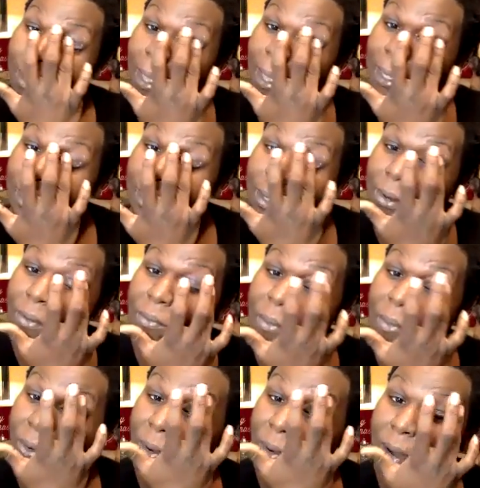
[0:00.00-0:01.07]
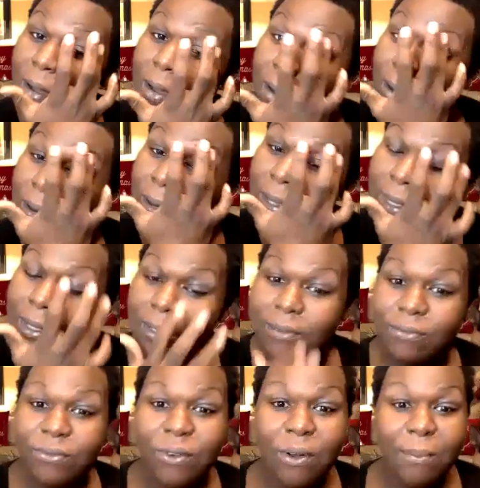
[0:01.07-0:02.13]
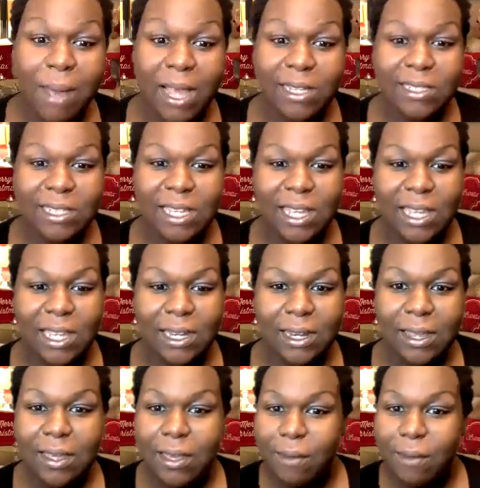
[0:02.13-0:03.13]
a little more for my skin